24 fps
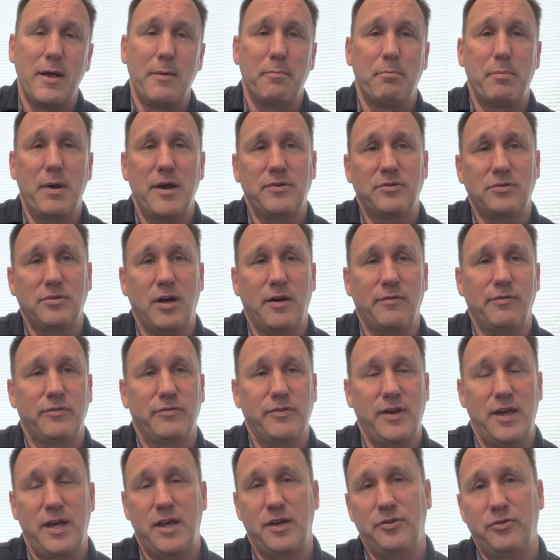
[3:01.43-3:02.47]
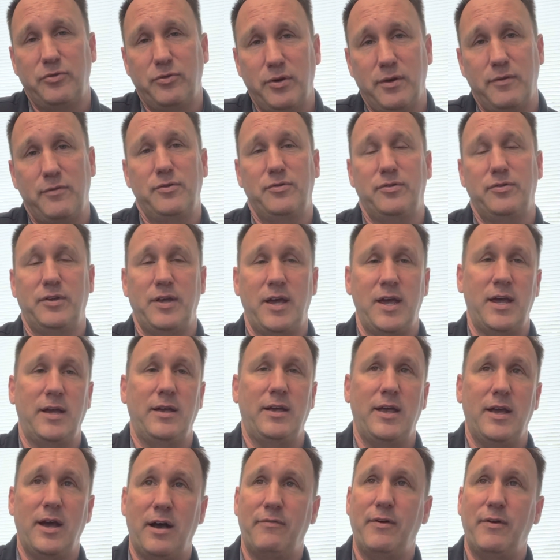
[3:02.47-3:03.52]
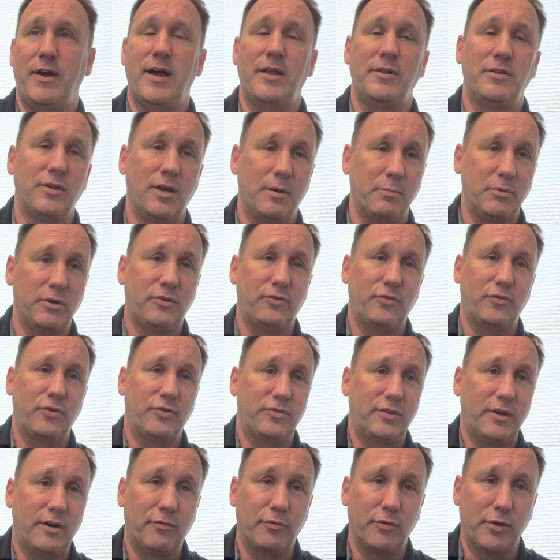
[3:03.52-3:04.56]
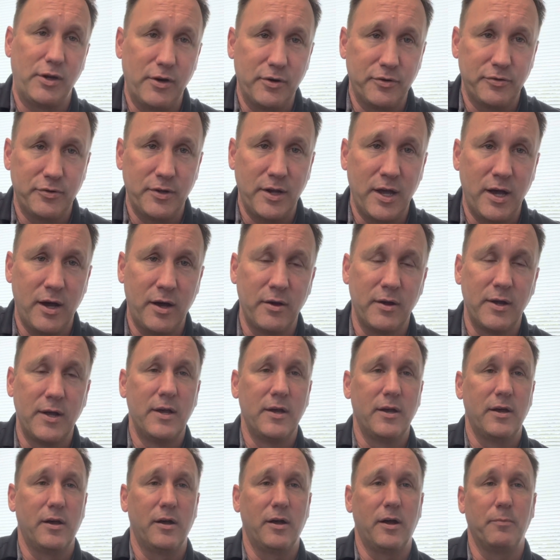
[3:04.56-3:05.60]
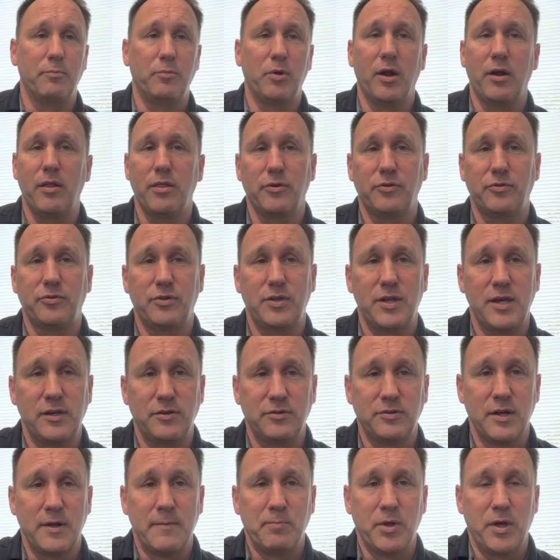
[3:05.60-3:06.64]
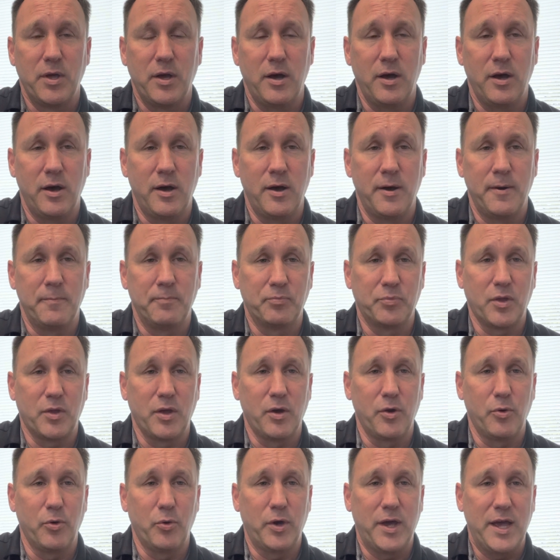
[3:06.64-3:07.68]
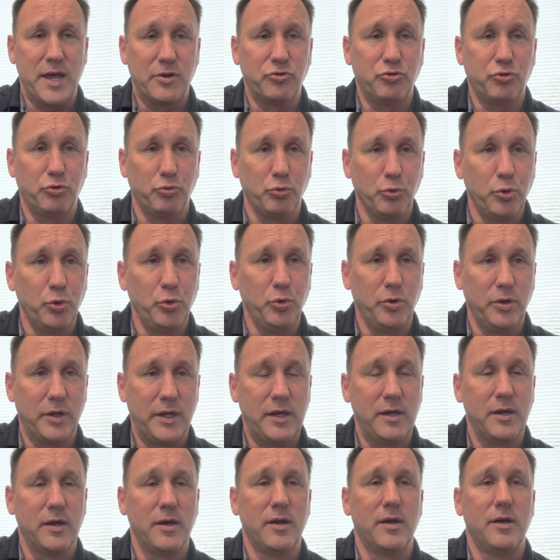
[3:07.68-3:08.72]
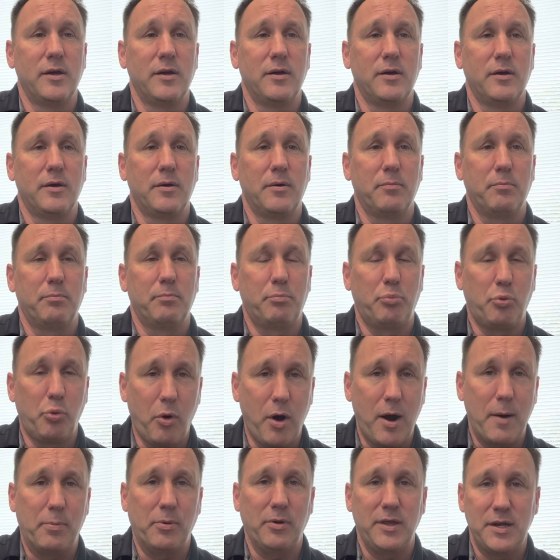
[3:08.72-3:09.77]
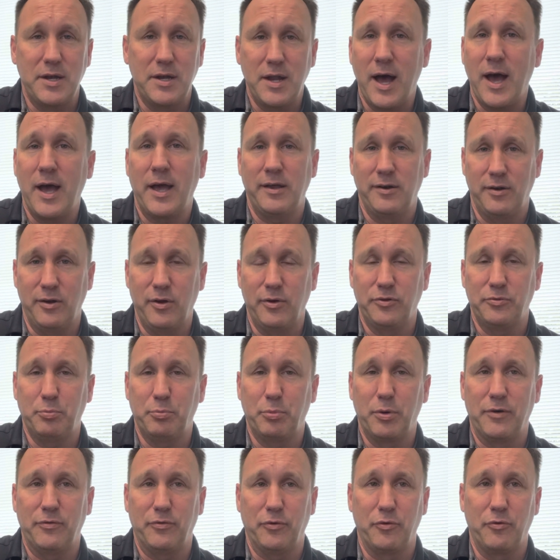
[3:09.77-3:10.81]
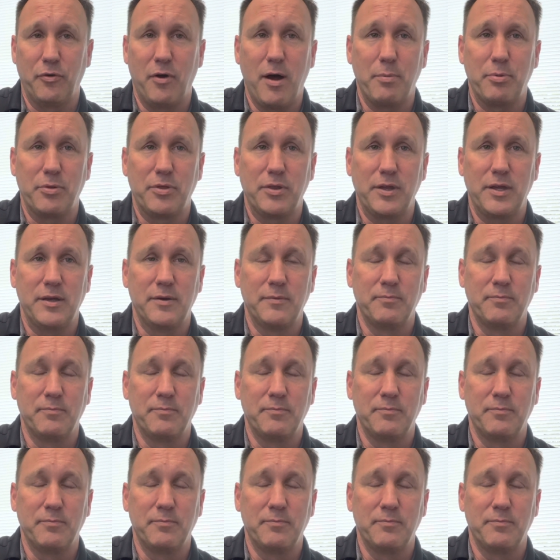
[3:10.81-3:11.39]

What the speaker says: based off of a history of you saying, yeah, I've had numbness for several years now. None of those things can truly properly diagnose peripheral neuropathy.